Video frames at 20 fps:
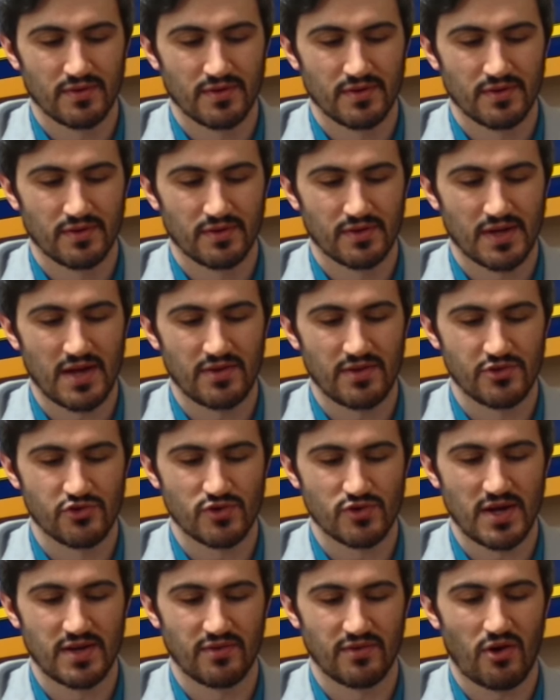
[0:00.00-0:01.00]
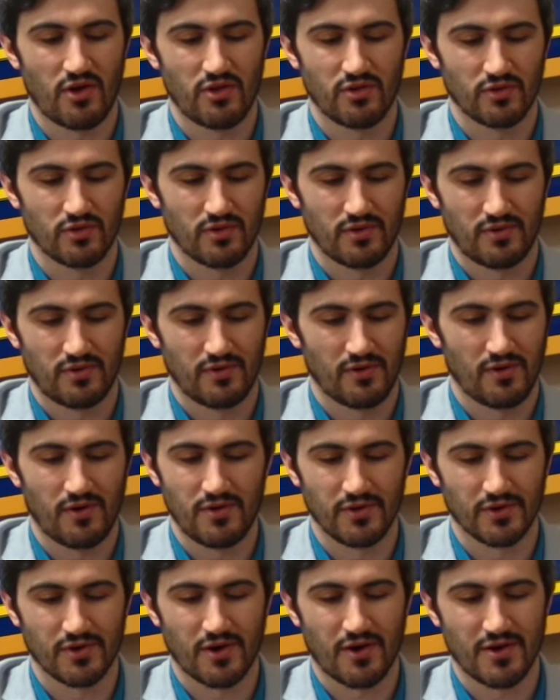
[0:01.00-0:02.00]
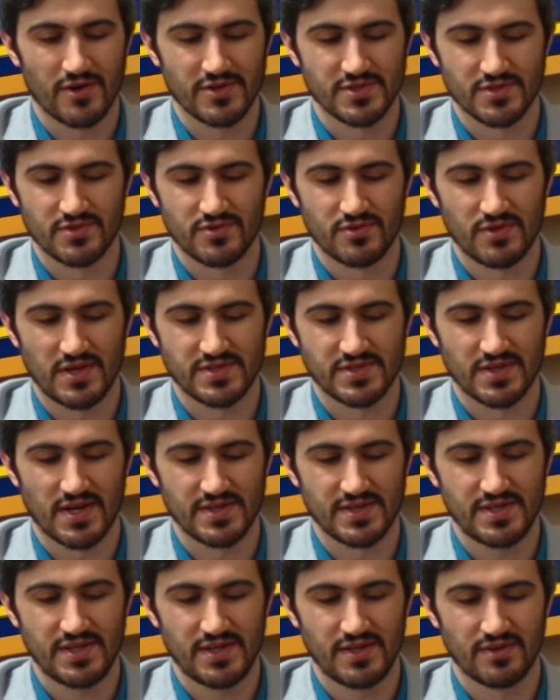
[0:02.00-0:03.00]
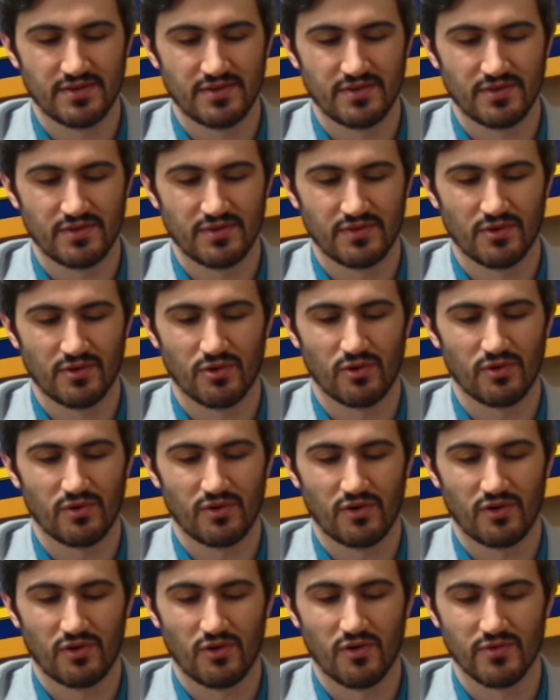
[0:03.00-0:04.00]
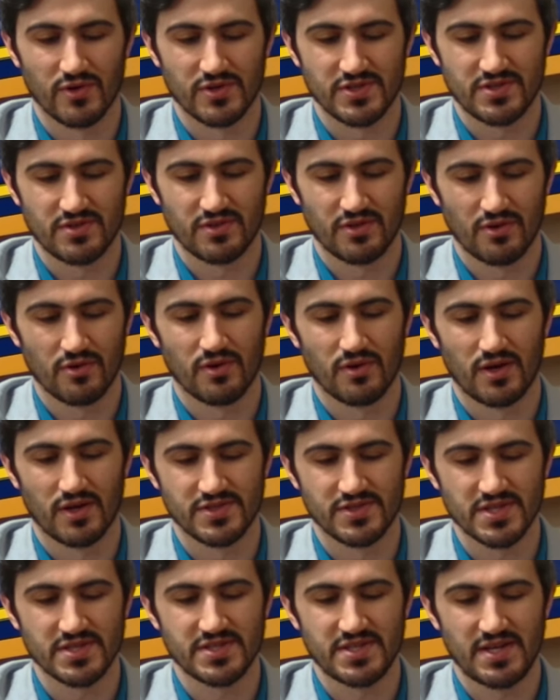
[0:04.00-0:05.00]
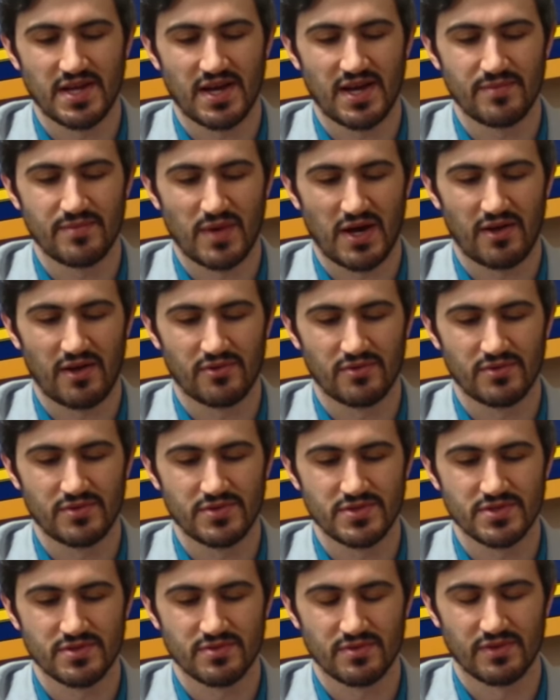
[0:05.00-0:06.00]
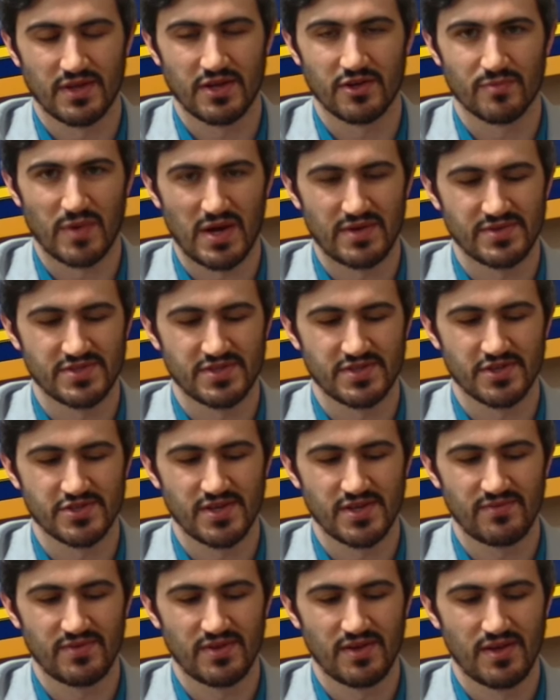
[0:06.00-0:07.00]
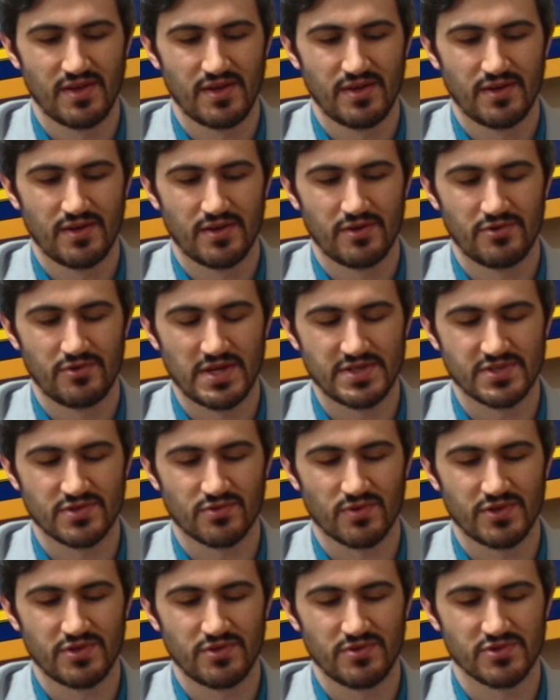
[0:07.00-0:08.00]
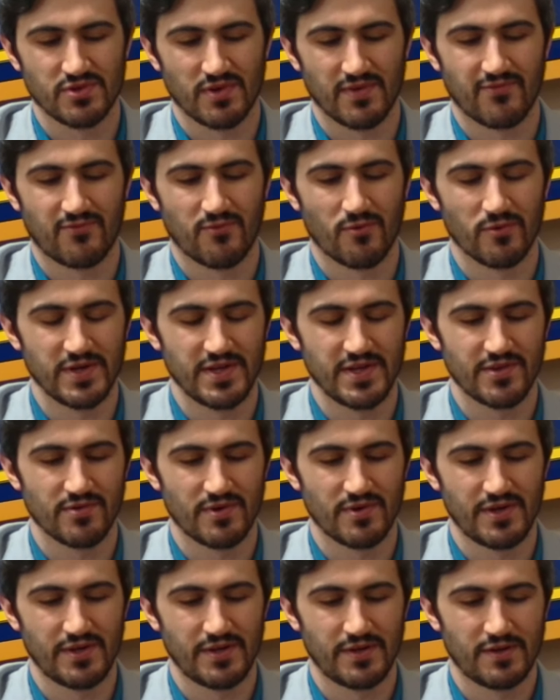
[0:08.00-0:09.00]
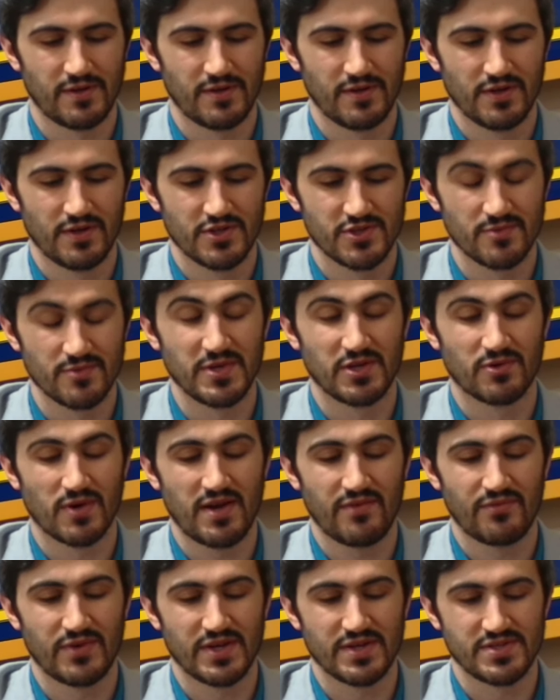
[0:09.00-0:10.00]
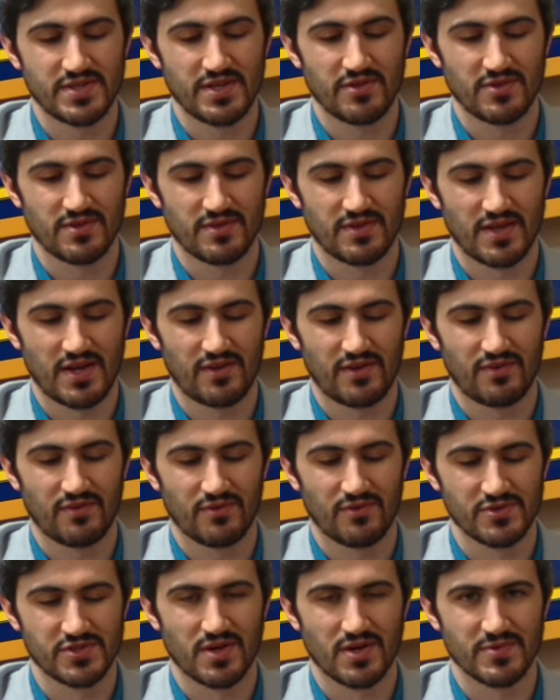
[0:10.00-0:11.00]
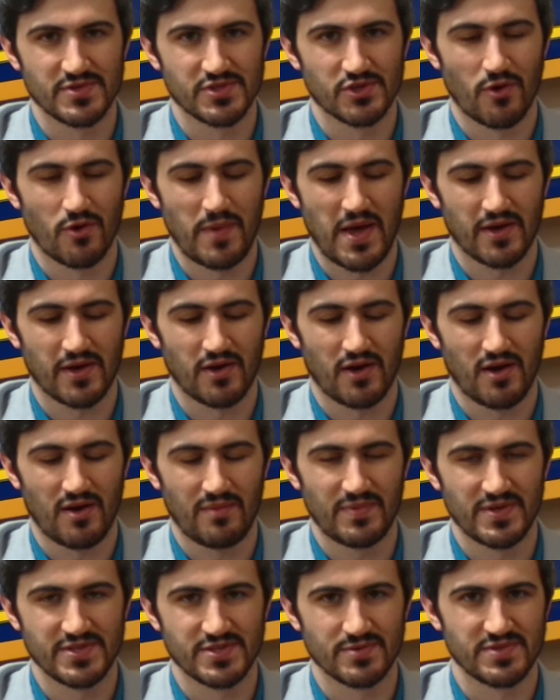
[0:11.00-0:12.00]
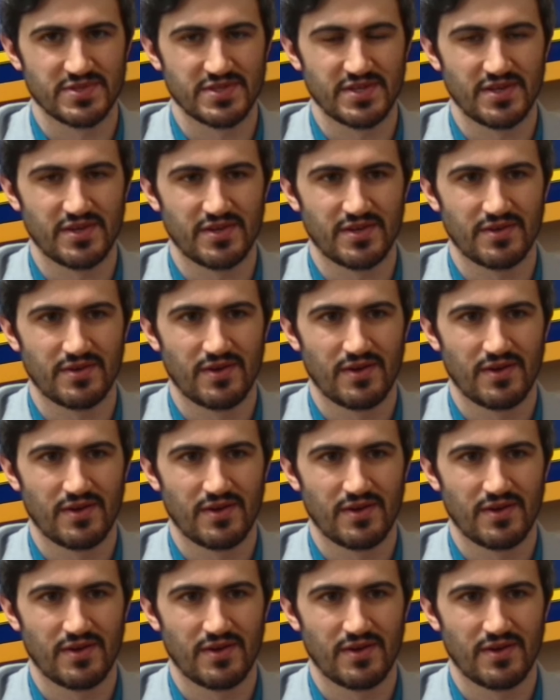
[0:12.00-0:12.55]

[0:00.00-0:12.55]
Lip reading: kind of the trend of all the cars in 2019, there are 69 models that you could buy the stick shift. In 2022, there's only 43. So it'd be great if we could see those numbers go back up as we see,